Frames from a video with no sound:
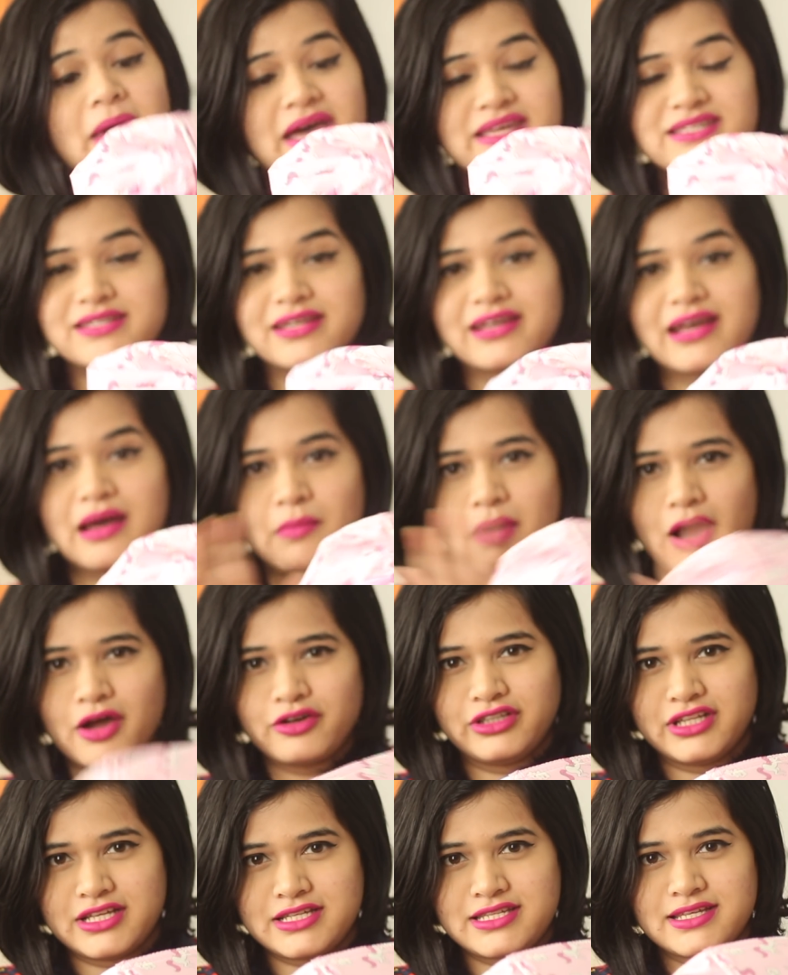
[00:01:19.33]
best thing
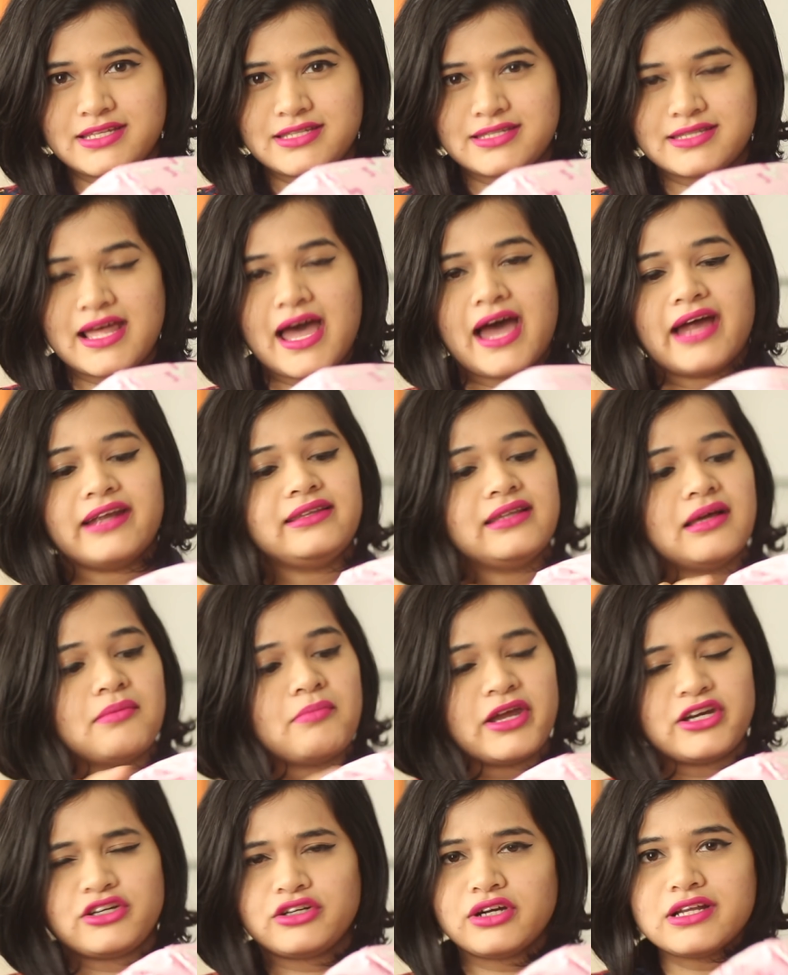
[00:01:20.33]
about this is that the
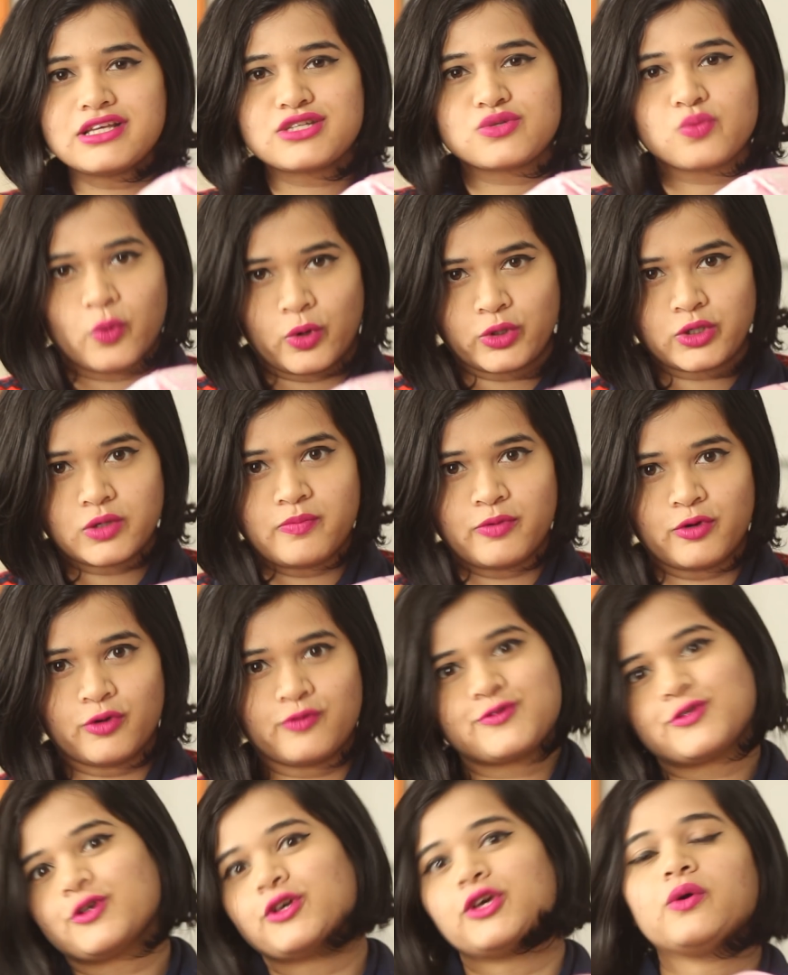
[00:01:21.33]
material is
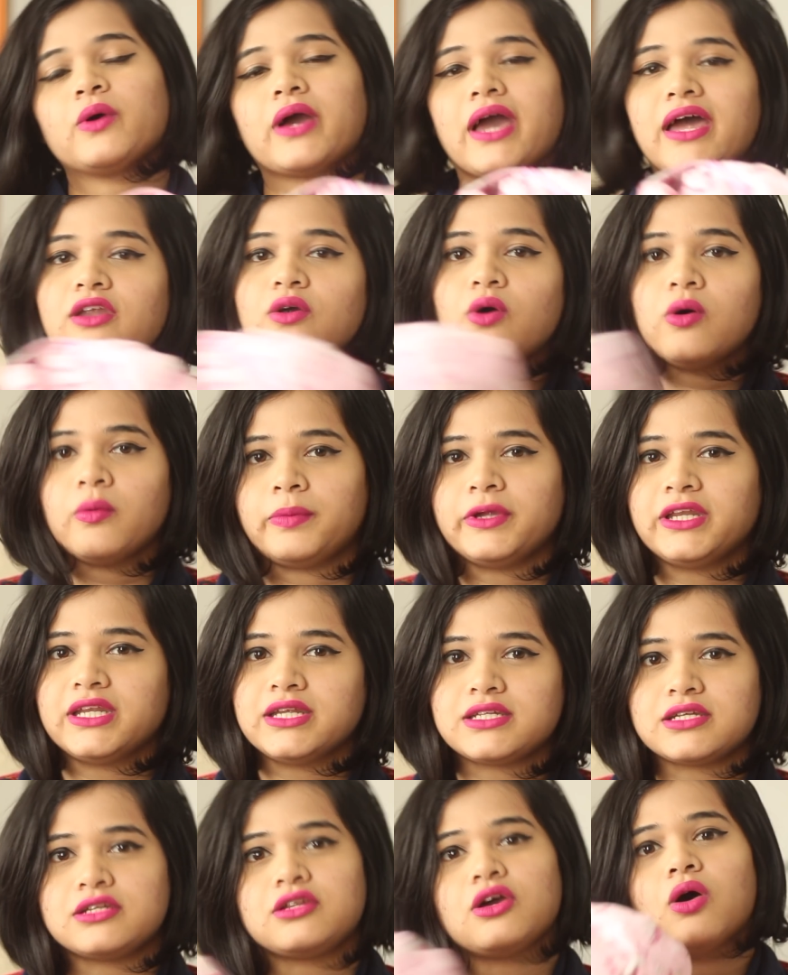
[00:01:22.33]
waterproof, so you can open
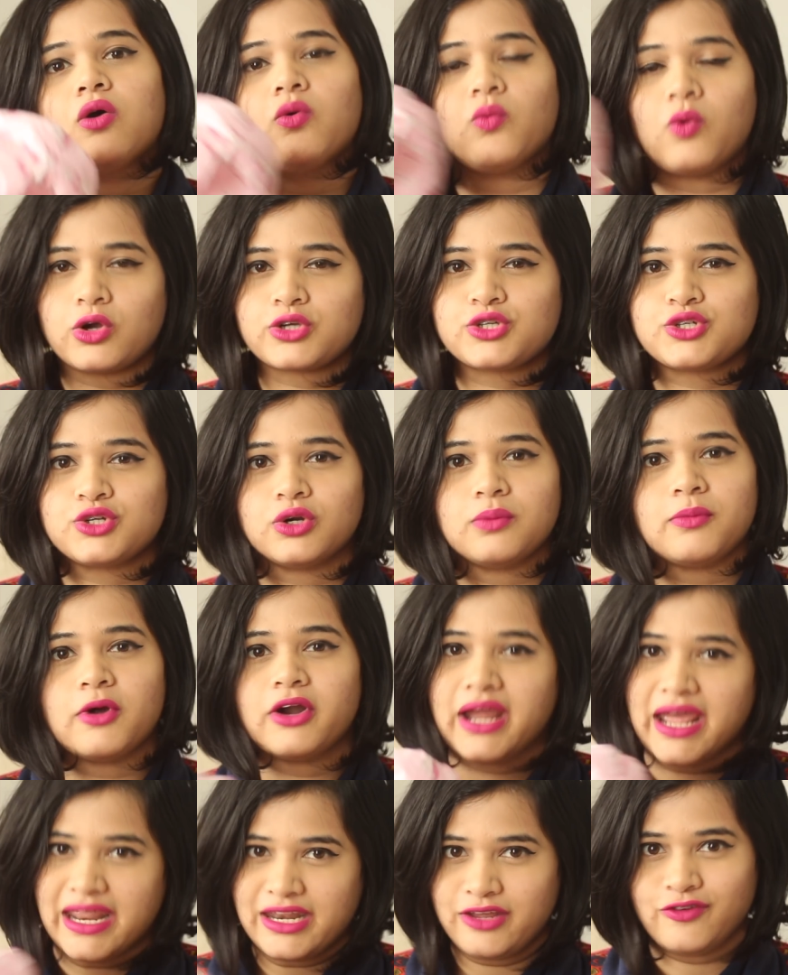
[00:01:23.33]
it in your washroom
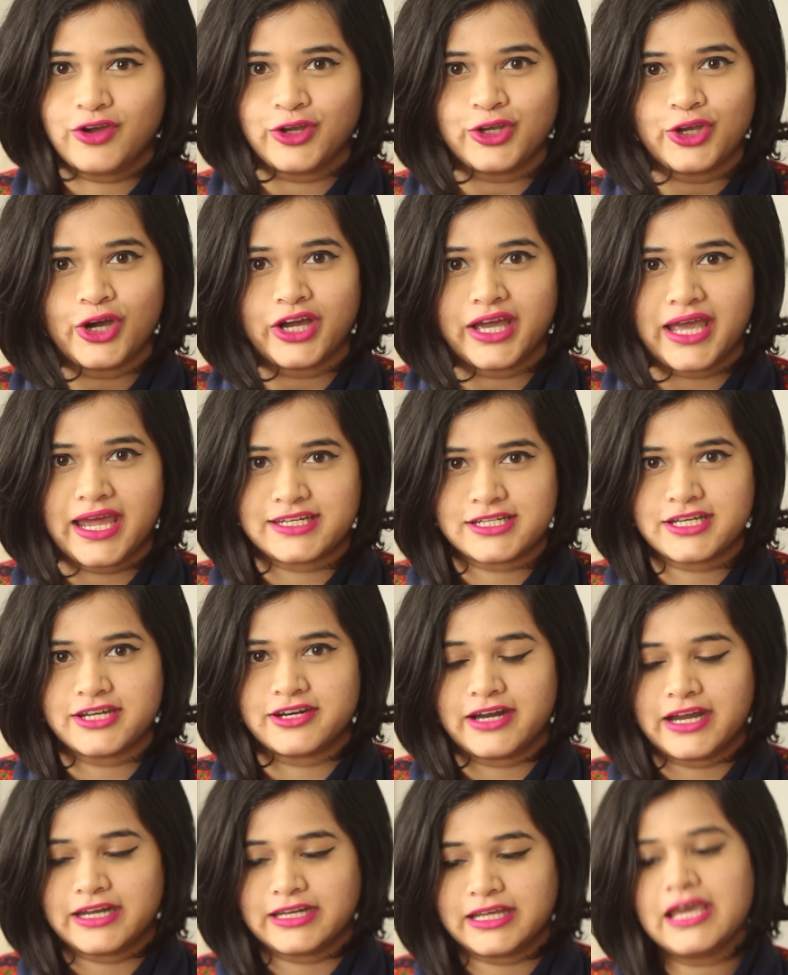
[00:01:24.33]
or anywhere you're
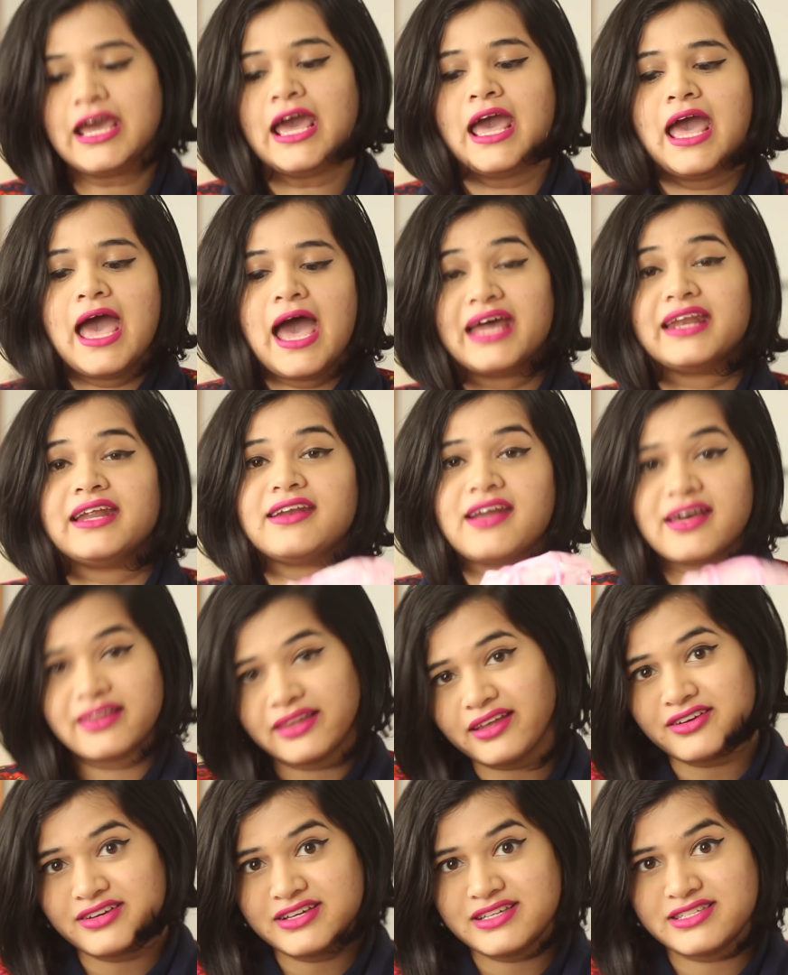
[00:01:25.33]
getting ready. And
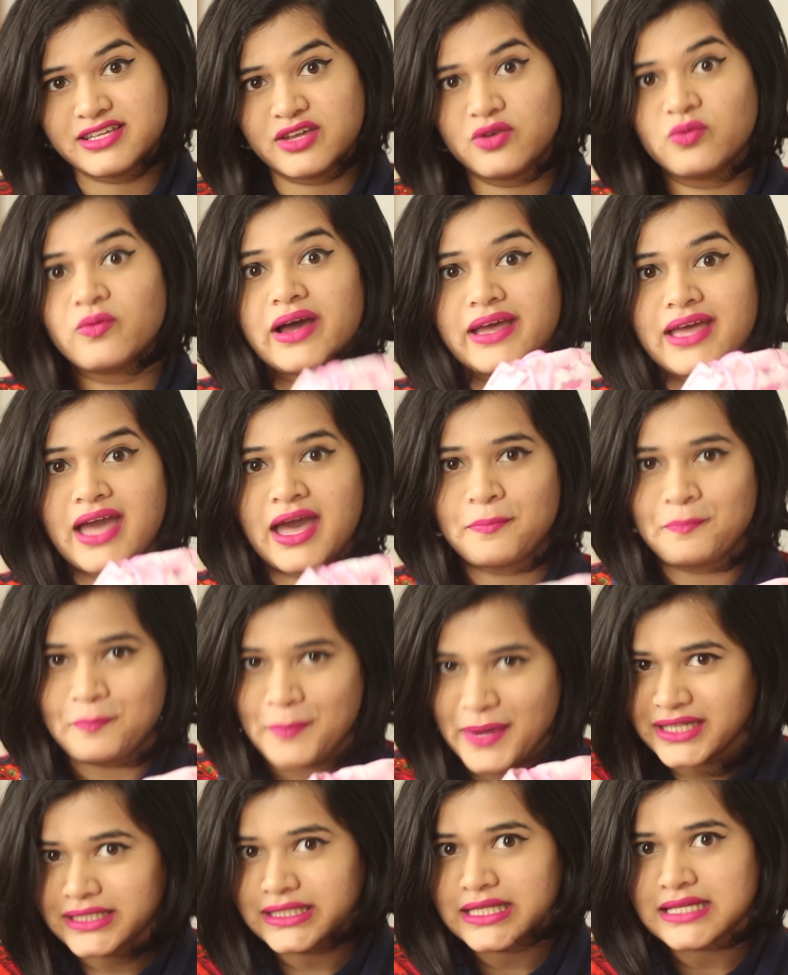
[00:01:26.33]
another reason why I
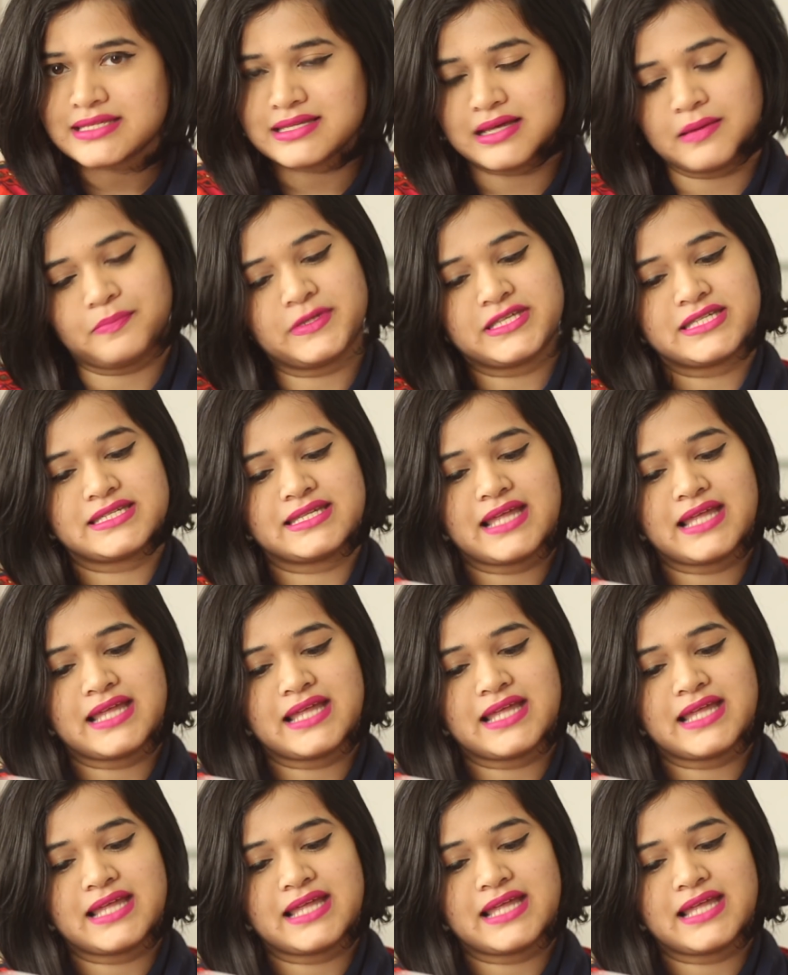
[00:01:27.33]
picked this up is